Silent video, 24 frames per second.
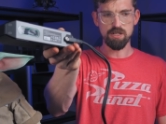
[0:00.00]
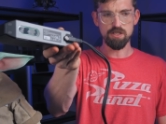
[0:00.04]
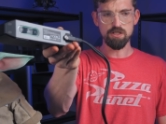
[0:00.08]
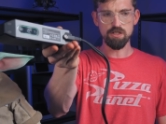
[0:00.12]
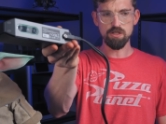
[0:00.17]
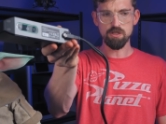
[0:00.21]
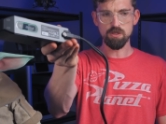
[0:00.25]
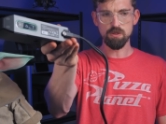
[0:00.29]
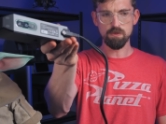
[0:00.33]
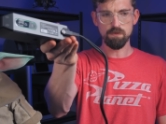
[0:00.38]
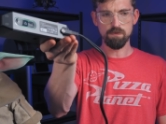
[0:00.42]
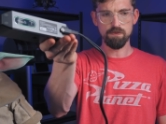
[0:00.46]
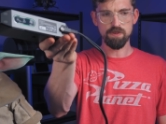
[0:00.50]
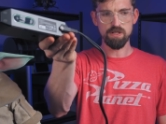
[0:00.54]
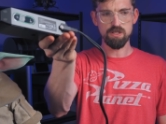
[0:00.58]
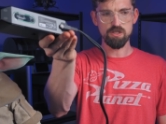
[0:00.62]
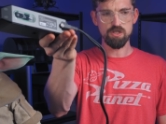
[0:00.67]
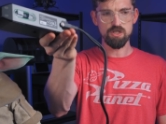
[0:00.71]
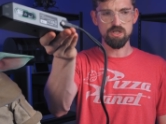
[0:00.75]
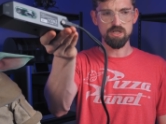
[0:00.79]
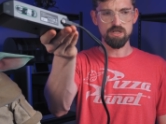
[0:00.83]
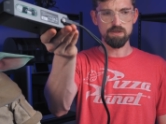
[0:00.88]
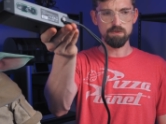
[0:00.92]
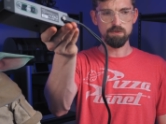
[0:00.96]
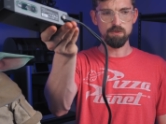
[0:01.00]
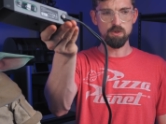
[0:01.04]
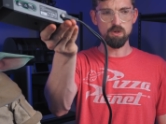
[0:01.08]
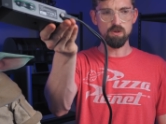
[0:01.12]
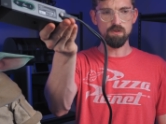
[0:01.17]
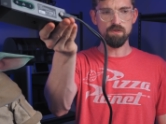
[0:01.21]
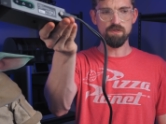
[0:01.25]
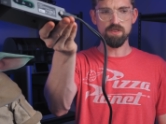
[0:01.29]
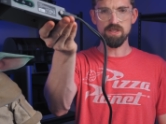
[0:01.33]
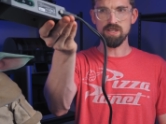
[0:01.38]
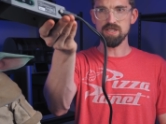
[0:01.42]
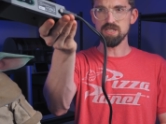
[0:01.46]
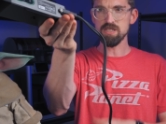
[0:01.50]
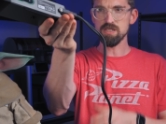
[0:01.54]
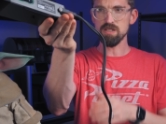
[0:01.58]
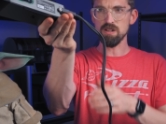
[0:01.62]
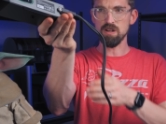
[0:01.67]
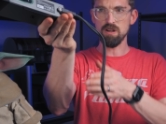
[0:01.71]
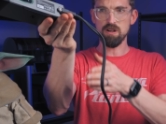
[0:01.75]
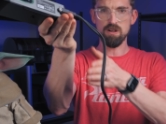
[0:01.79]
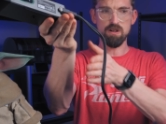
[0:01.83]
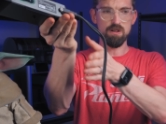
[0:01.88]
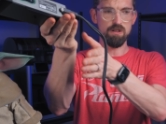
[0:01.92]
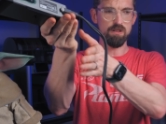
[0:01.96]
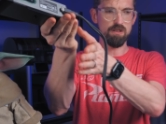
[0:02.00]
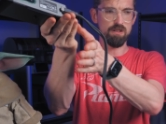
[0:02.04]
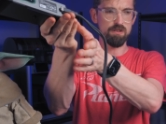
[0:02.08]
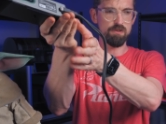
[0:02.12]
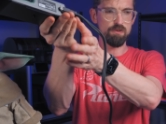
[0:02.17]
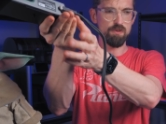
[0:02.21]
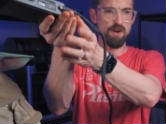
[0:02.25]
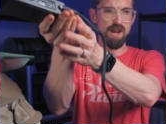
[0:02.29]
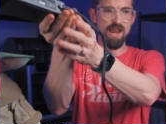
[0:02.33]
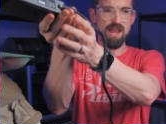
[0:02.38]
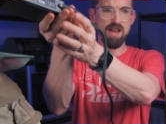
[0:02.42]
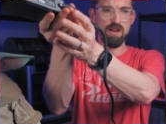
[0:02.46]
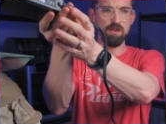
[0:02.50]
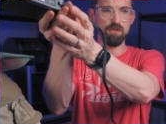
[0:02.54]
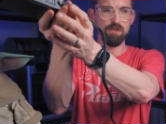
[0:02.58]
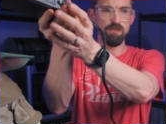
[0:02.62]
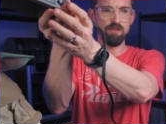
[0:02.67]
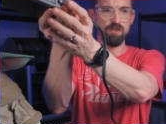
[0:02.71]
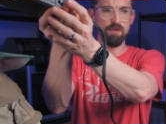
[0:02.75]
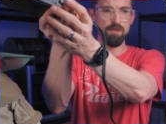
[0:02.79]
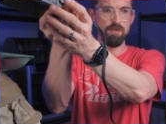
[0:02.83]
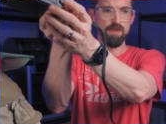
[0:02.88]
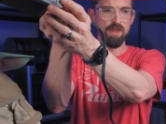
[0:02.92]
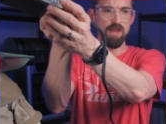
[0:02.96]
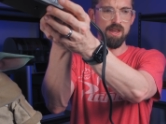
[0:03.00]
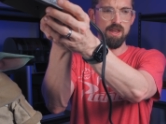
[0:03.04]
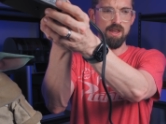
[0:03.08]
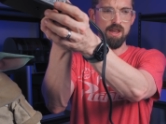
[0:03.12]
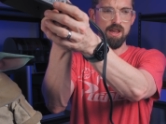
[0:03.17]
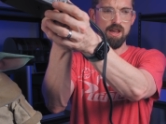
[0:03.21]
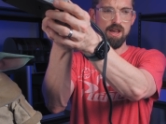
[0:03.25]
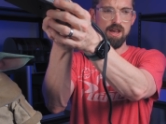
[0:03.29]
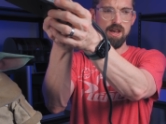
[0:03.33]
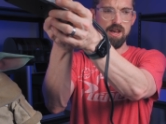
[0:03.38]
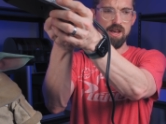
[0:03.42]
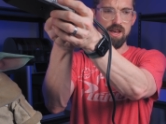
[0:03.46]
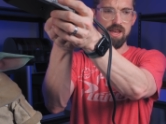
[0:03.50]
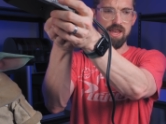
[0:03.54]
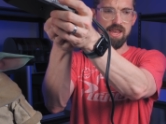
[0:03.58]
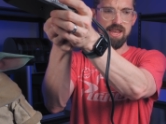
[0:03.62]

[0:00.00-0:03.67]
do is just move this all around. Uh,